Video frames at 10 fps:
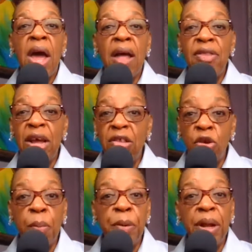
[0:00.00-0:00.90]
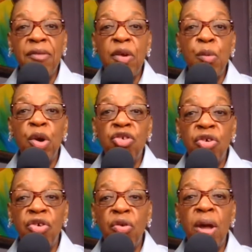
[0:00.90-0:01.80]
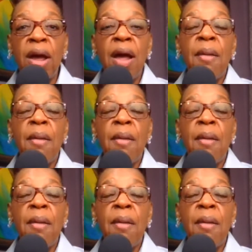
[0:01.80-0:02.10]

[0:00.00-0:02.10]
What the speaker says: and they do believe in what you're doing,